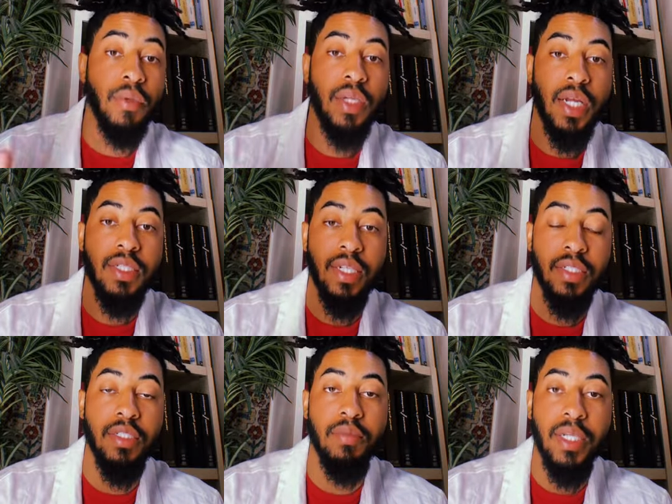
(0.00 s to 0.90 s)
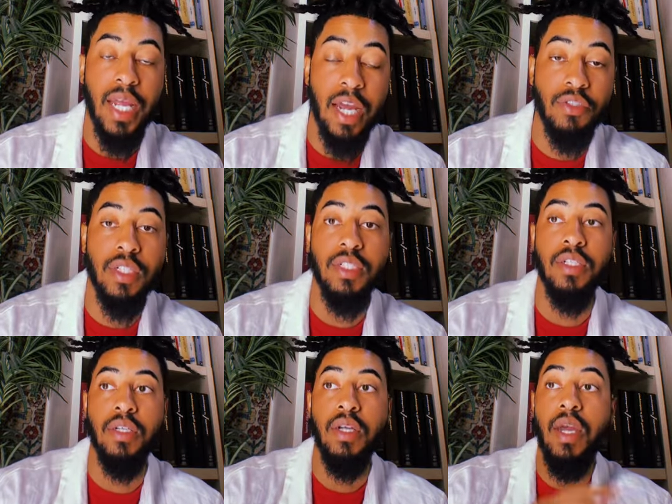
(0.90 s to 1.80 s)
both contexts mean actually
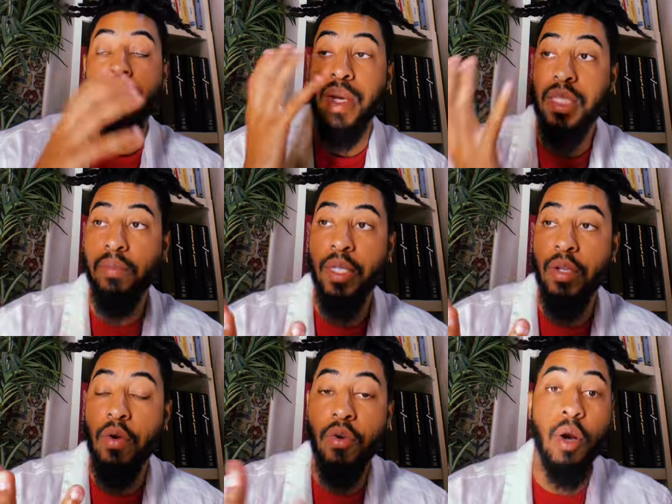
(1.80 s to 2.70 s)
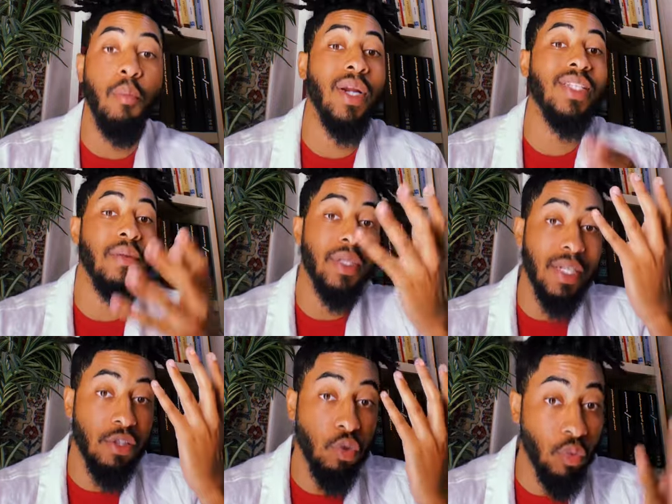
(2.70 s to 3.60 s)
to make something known or bring something
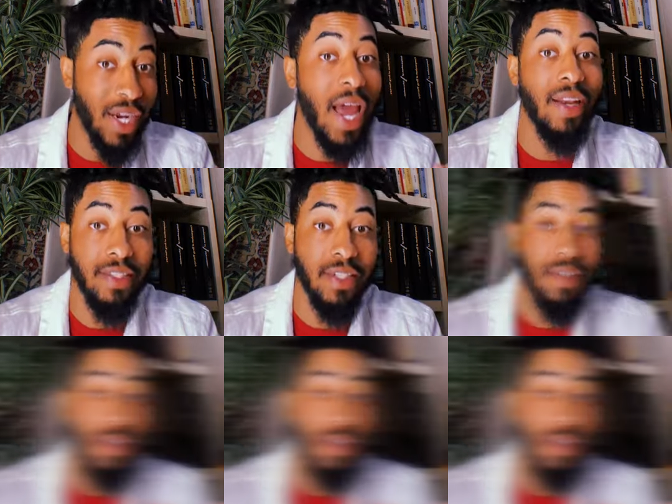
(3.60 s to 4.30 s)
into reality.